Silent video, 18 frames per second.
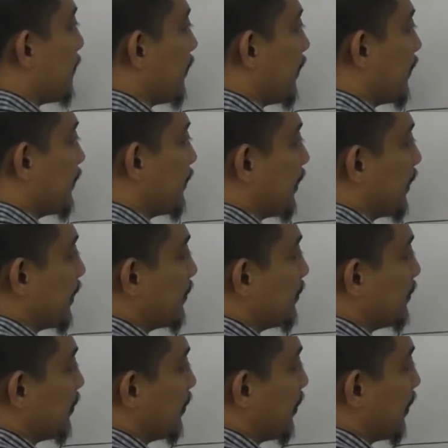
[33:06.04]
and
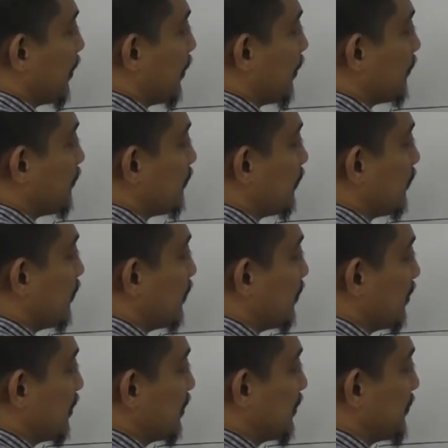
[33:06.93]
then you have
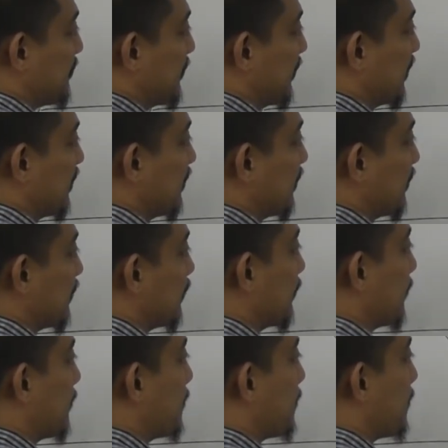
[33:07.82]
a spring here,